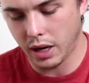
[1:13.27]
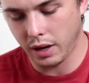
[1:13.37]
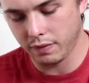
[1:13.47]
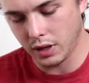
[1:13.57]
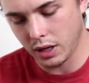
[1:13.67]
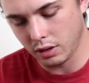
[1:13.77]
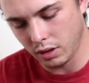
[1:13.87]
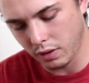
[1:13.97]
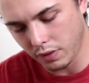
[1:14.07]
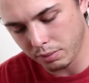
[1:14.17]
I haven't had a
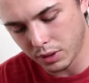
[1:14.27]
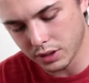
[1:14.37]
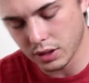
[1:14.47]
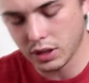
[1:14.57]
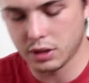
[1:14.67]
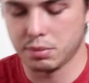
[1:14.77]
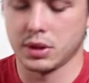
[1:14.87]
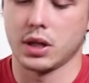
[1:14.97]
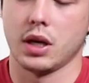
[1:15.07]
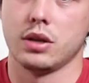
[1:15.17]
lot of upgrades on this
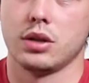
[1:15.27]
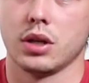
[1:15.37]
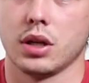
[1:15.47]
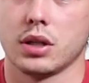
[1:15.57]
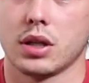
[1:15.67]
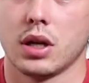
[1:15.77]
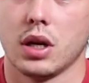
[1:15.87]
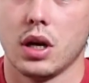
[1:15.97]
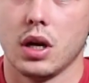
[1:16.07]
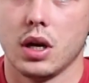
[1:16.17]
besides just
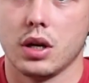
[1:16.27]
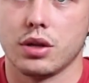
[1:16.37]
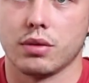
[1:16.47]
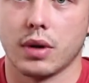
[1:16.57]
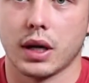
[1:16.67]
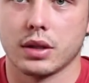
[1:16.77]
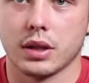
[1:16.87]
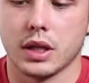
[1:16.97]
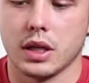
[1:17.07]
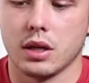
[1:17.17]
direct
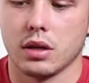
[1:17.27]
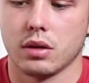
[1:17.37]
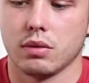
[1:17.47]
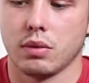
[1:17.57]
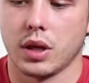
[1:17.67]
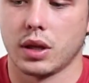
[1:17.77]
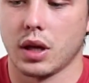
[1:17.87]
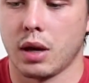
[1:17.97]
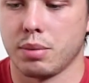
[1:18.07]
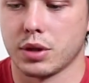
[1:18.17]
lead with,
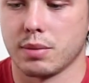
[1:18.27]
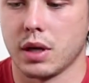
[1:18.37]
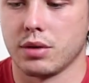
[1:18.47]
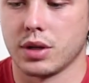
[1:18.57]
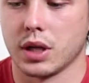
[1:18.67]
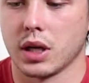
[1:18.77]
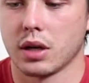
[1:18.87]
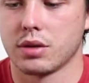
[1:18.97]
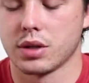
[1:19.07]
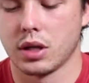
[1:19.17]
I put some Anderson
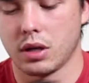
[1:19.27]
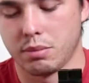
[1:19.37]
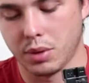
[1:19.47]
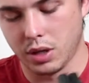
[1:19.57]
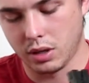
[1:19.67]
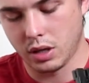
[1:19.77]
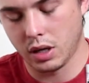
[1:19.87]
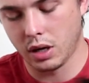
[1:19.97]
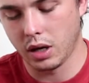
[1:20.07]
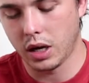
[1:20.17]
connectors on there, but
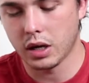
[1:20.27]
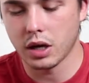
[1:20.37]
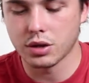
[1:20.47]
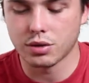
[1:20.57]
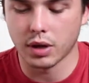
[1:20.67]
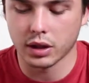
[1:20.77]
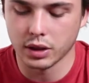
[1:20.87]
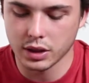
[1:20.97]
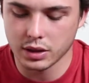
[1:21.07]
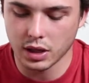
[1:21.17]
8-gauge direct
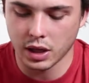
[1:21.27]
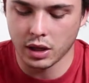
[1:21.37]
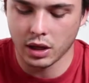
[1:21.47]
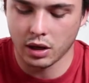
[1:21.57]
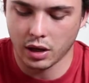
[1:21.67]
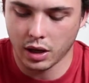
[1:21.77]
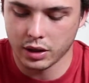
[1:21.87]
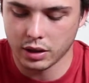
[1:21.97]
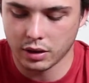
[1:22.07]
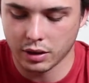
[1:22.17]
leads, and then I
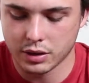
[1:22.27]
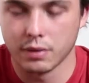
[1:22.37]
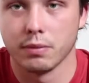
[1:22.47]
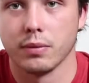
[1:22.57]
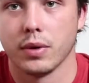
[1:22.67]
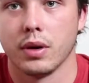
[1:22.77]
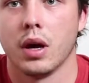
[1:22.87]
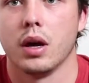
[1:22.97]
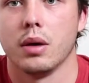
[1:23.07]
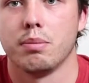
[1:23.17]
did custom
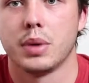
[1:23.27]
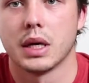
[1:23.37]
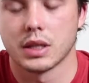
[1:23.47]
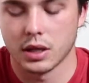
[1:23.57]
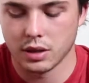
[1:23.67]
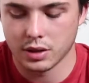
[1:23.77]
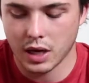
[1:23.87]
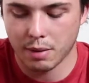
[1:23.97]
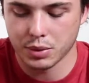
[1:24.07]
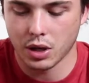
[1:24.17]
PSI dust
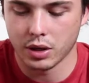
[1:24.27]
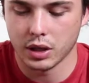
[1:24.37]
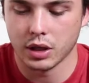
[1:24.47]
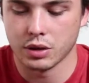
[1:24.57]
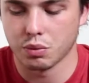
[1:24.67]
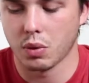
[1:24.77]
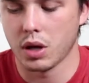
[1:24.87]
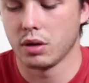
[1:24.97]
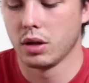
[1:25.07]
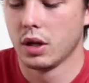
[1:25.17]
caps on it as
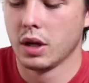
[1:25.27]
well.